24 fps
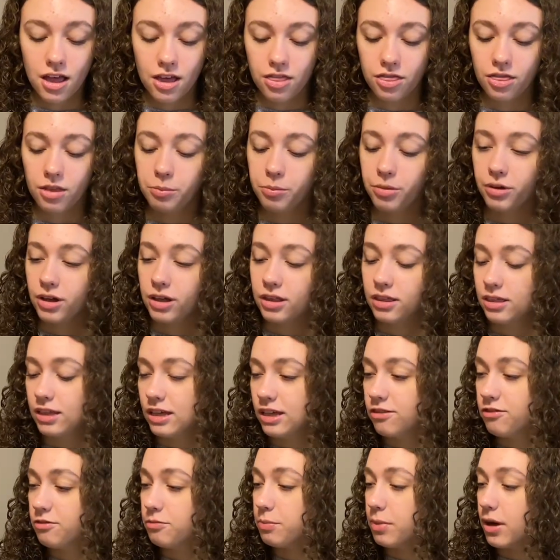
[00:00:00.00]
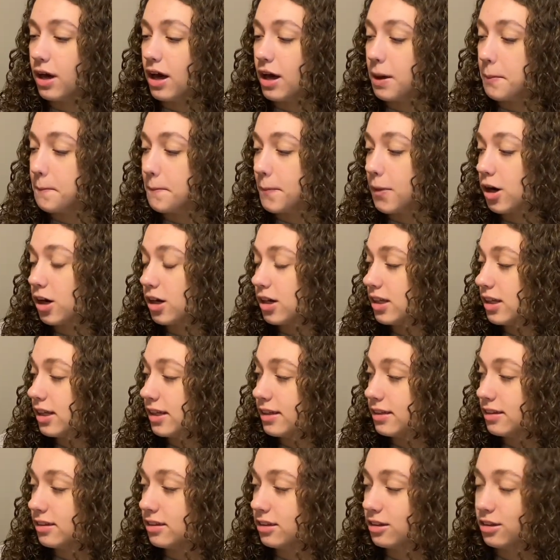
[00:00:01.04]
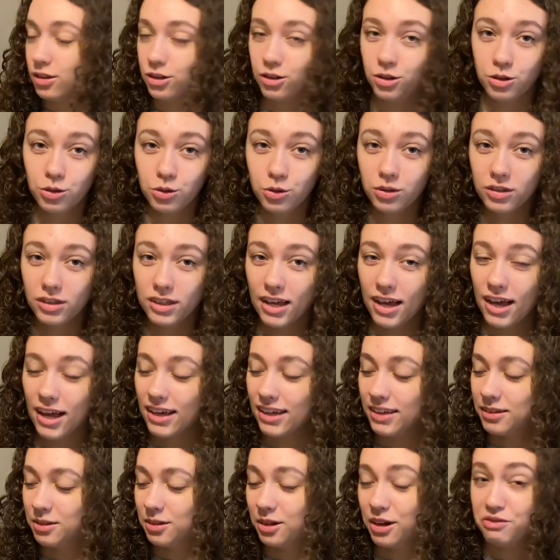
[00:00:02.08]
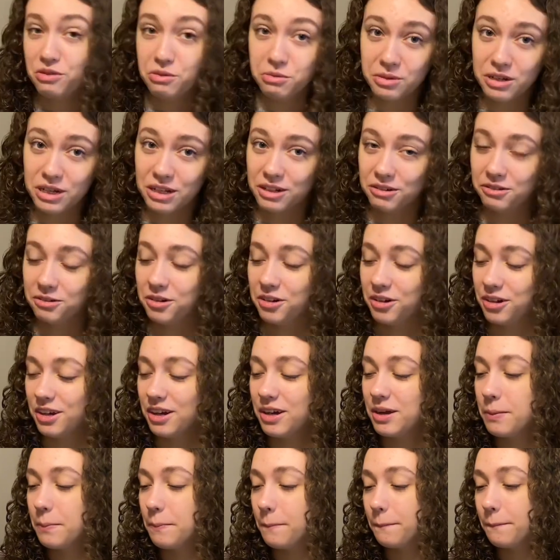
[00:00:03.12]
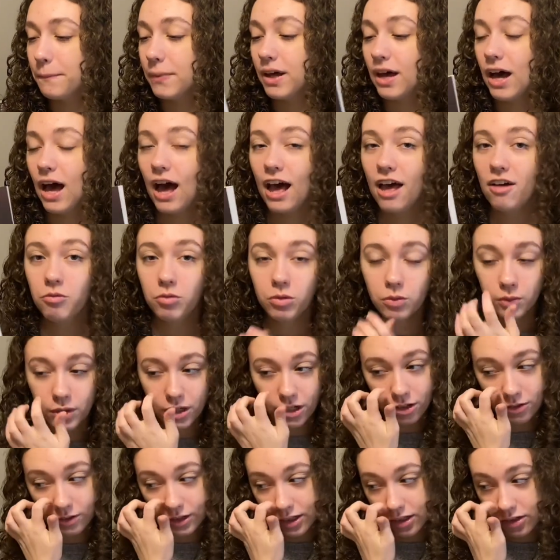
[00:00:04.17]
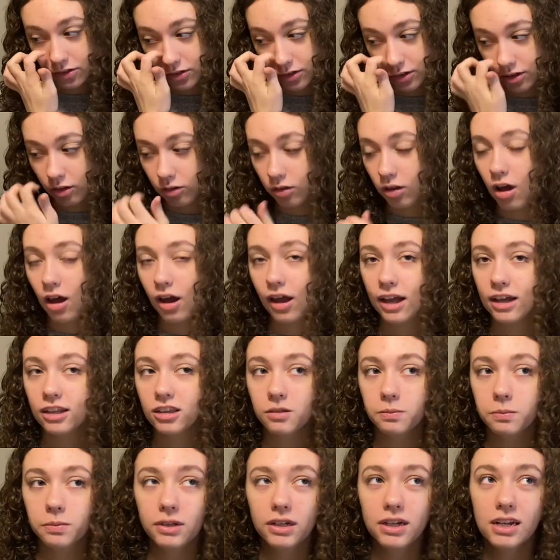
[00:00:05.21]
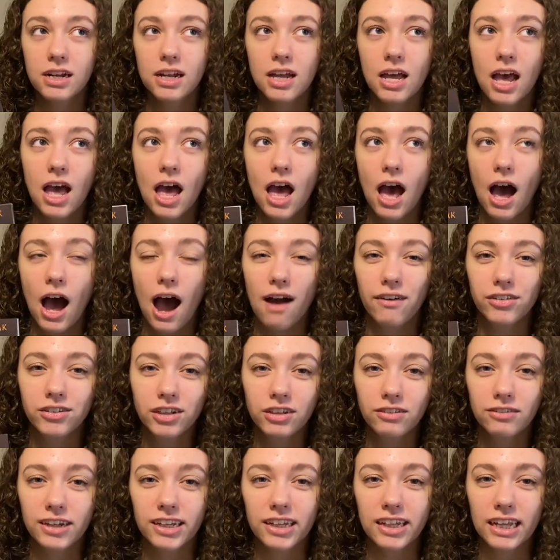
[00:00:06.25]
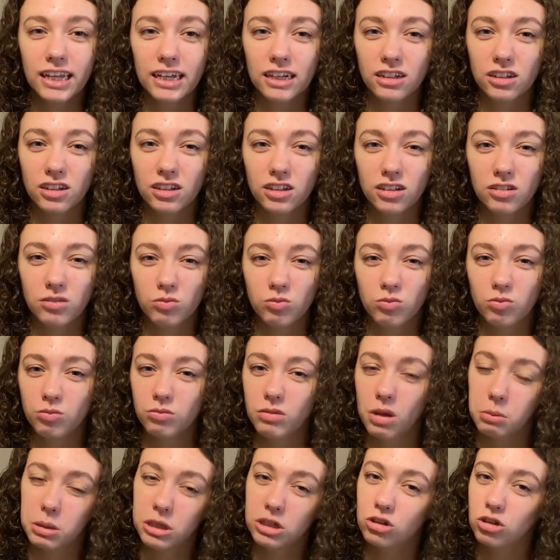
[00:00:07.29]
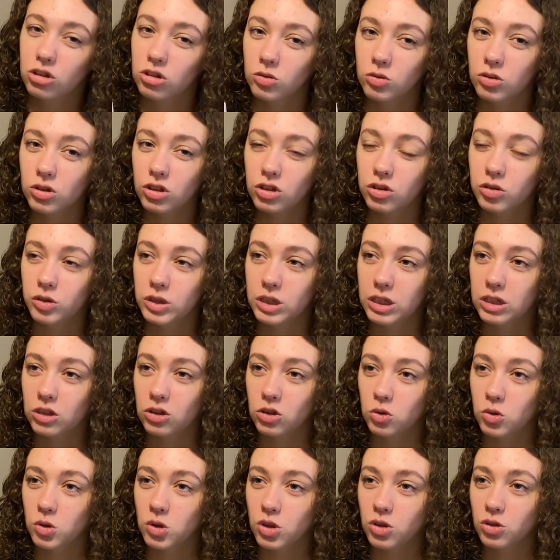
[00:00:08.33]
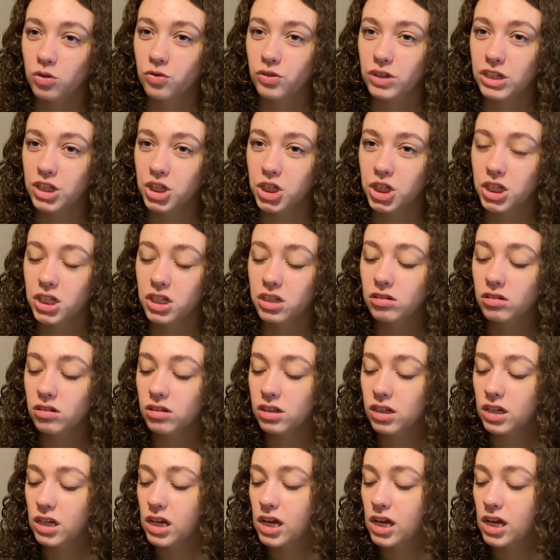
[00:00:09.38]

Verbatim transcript: The Book Thief by Markus Zuzak. Sorry if I'm saying that wrong, but I've been wanting to read this for so long. It's been, I have only read like maybe two or three historical fictions